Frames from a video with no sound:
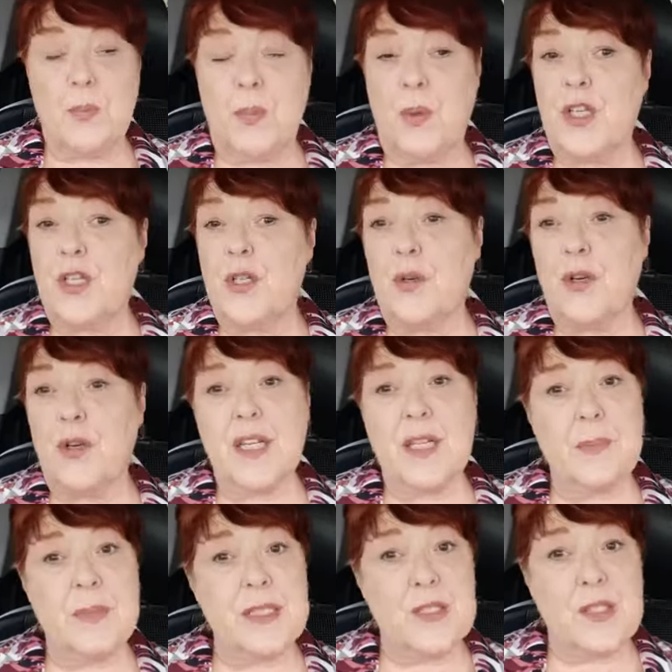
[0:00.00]
boy, you're
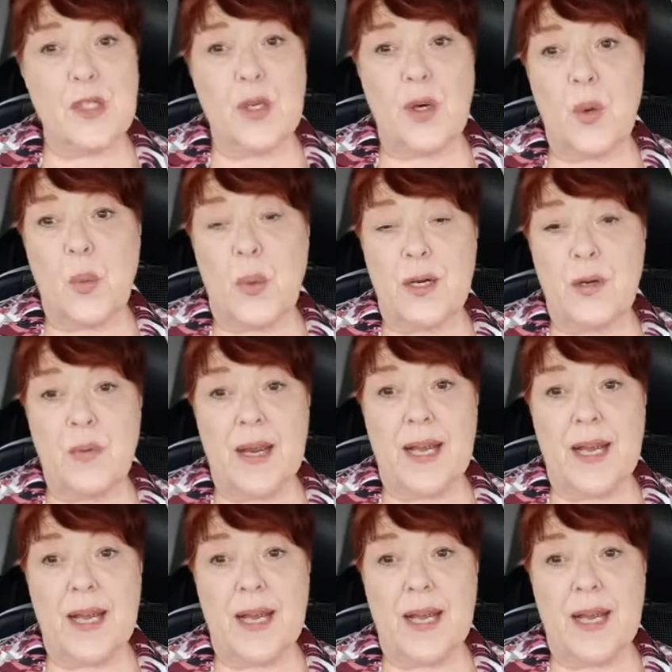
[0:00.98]
going to be so well